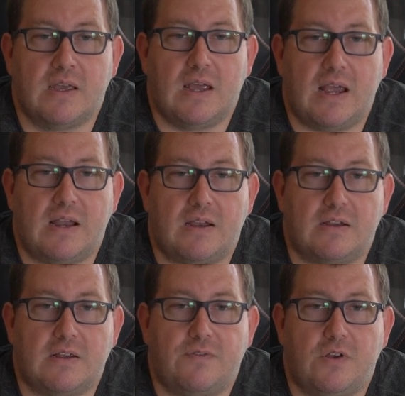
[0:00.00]
And
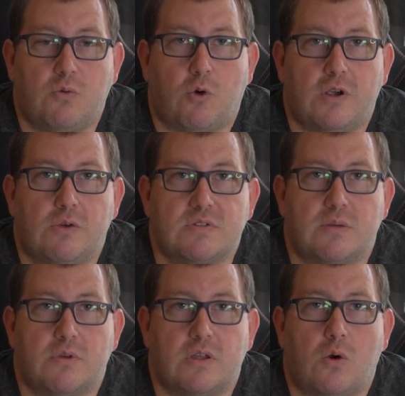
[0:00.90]
if you're working with
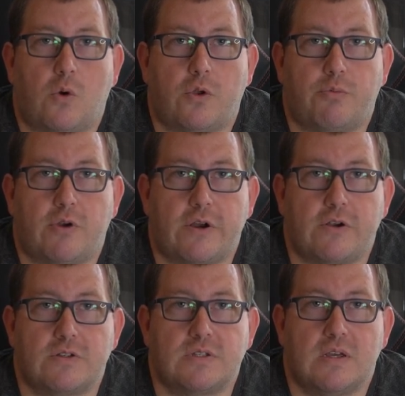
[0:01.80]
some of the older
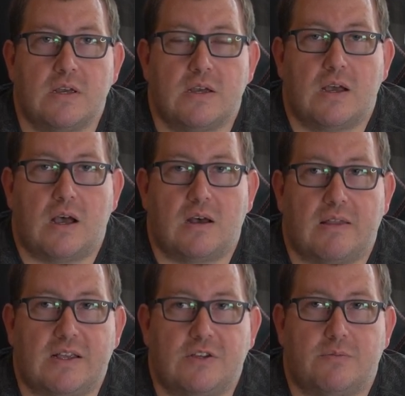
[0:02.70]
printers,
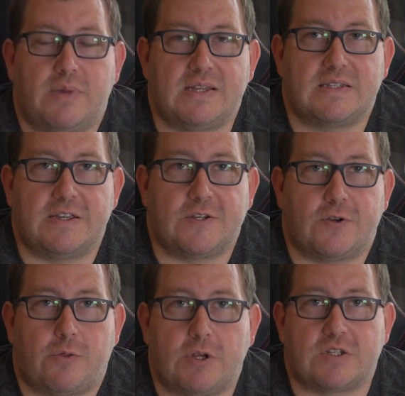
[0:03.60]
like your base
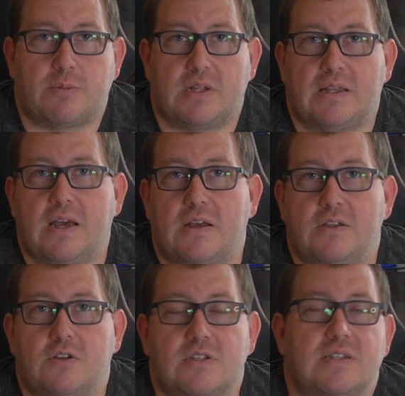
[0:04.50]
Ender 3 or something like that,
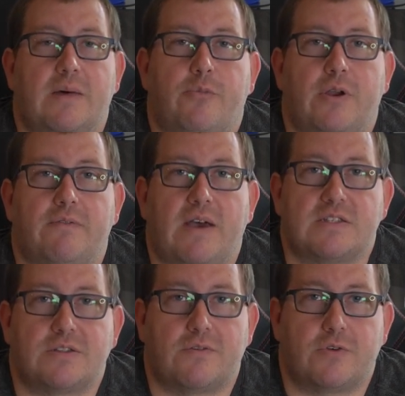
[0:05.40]
you're just not printing
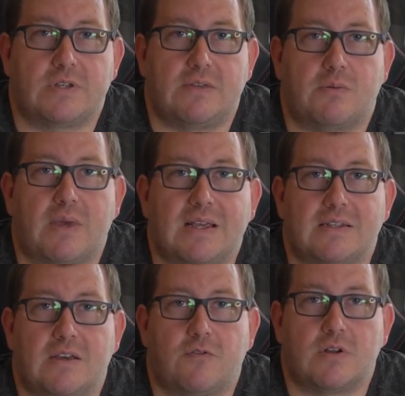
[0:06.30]
fast enough for it to even make a
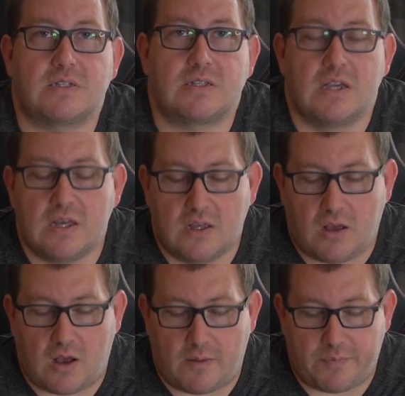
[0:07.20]
difference.
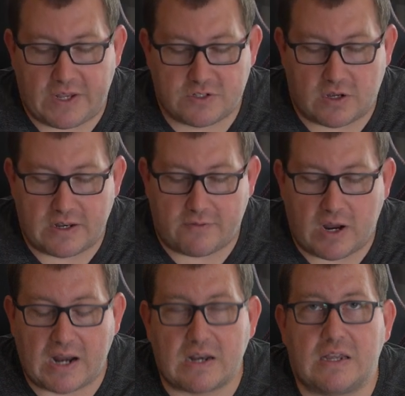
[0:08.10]
So I never
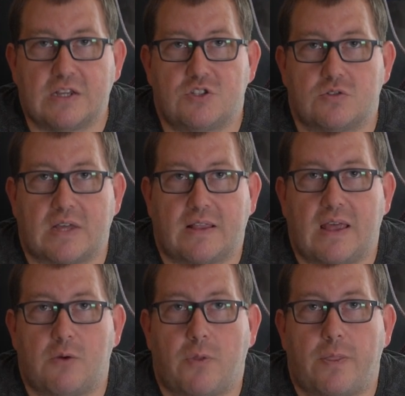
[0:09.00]
had any issues like
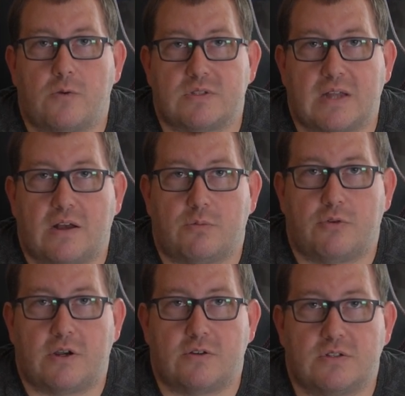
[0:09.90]
that with those style
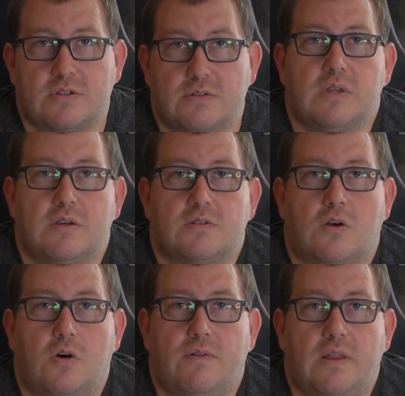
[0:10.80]
printers.
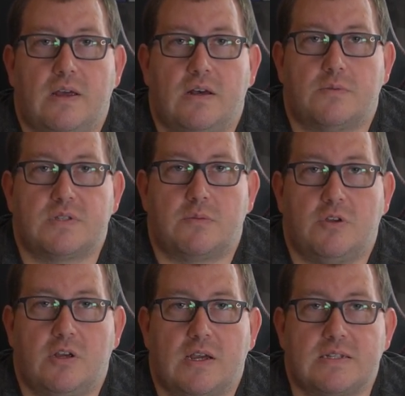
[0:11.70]
So hopefully that helps some
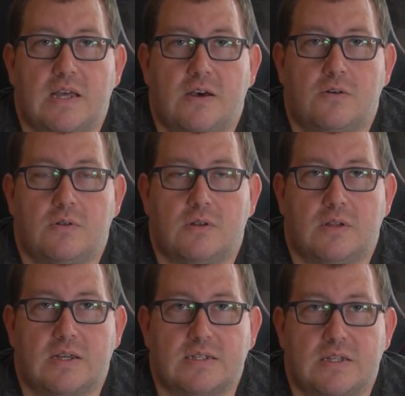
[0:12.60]
of you guys out.
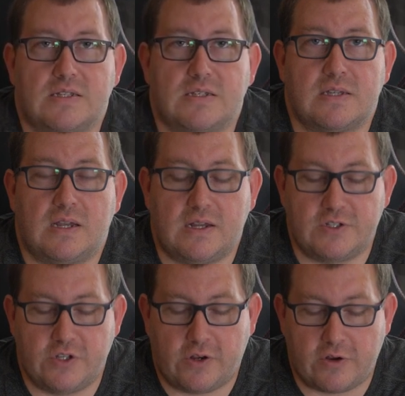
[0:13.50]
Like I said, this isn't an
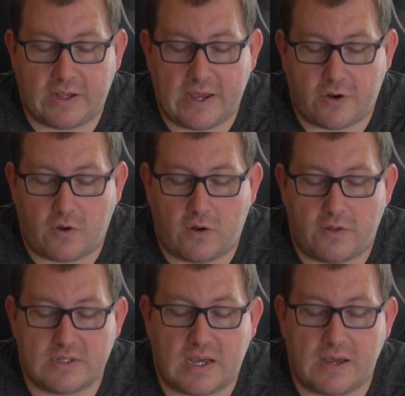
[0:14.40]
issue you're going to encounter
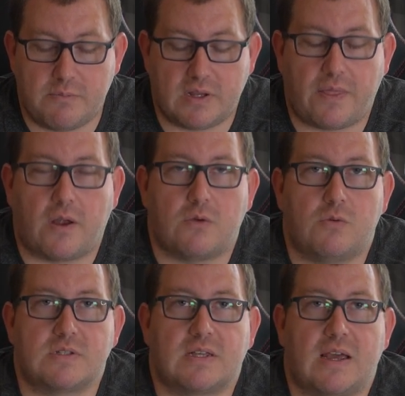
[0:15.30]
all the time, but I thought it
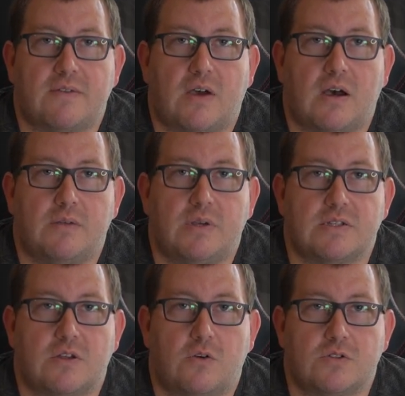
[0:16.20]
was kind of odd
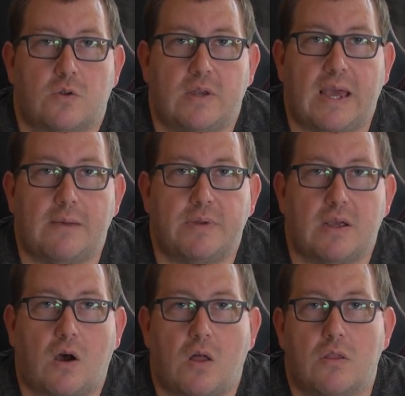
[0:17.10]
because it was only
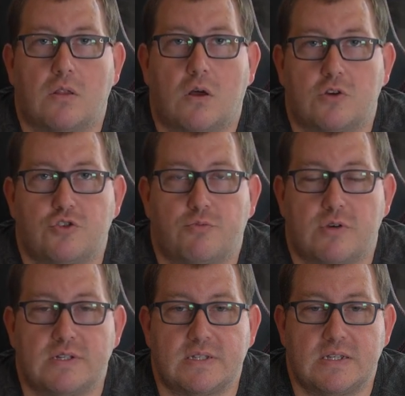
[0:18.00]
happening on the larger
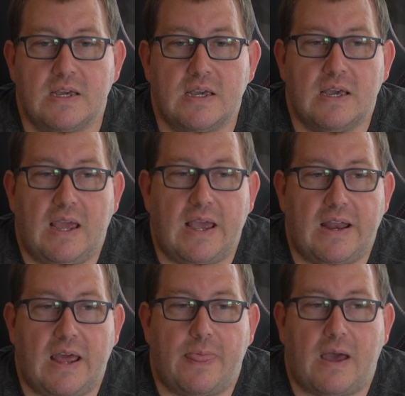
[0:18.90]
prints
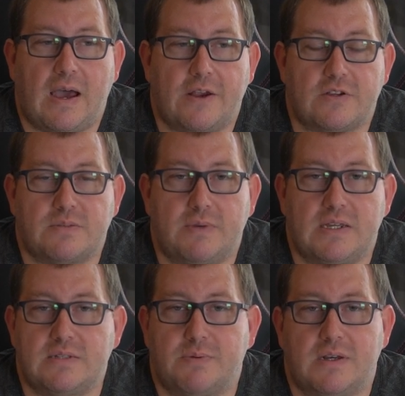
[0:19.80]
and at the higher
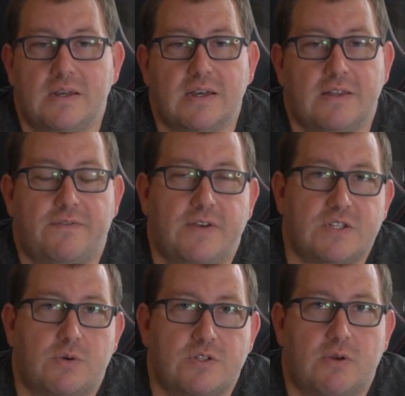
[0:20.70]
speeds. But the
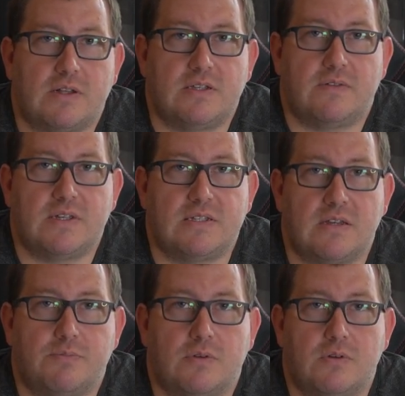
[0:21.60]
fix was relatively
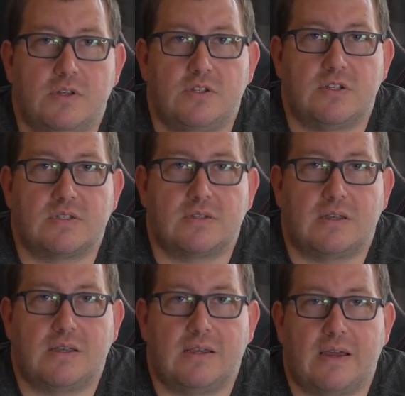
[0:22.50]
simple. You just
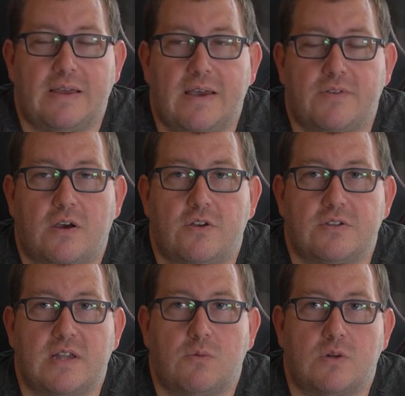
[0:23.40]
kind of have to
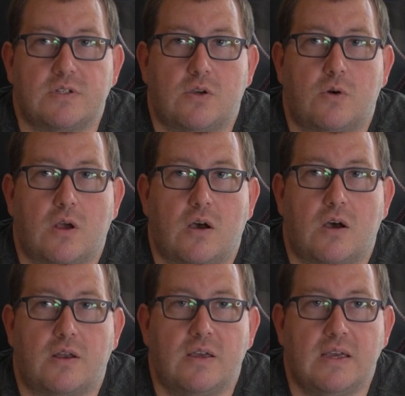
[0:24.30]
understand what's going
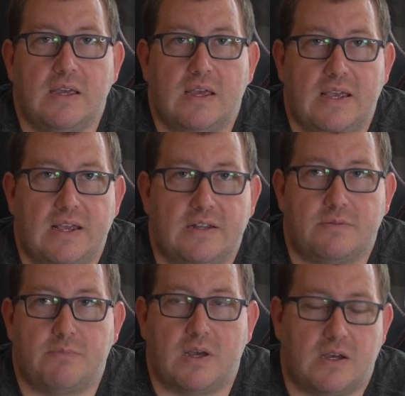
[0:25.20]
on
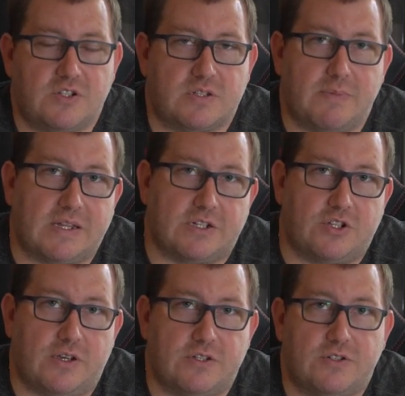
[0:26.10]
and just make the
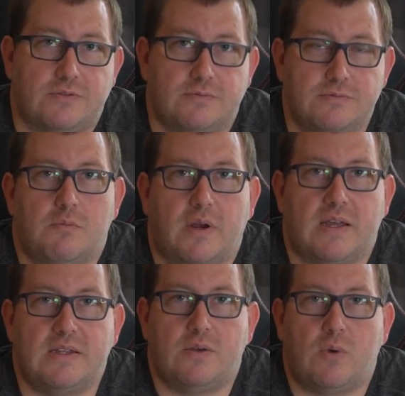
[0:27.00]
change. But
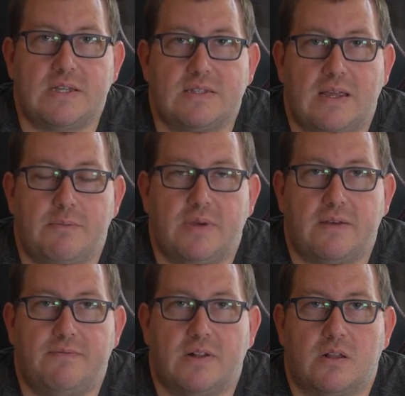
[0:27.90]
I did waste a bit
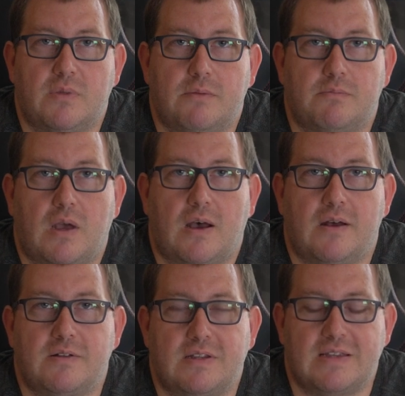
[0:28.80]
of filament
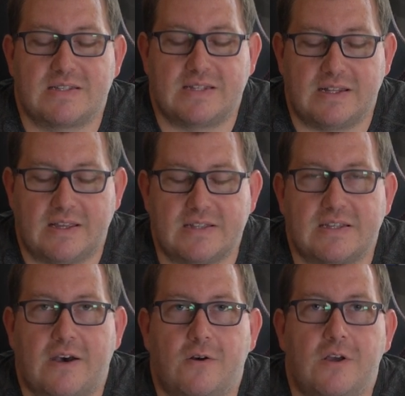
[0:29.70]
testing things
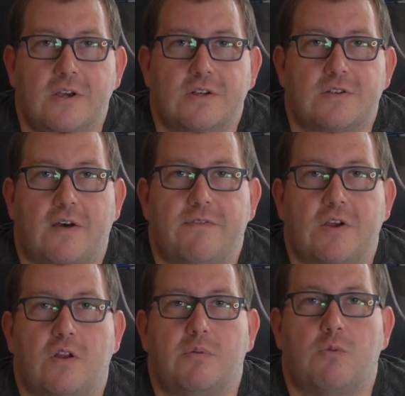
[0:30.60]
out, so I
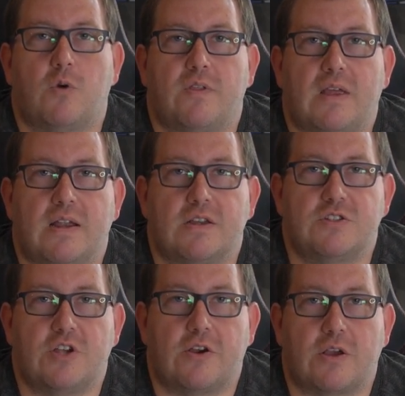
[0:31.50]
figured it'd be worth kind of
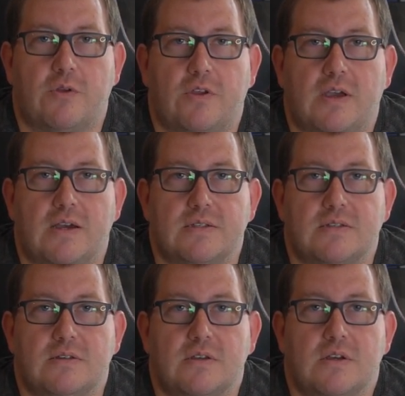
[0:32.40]
sharing it with you guys.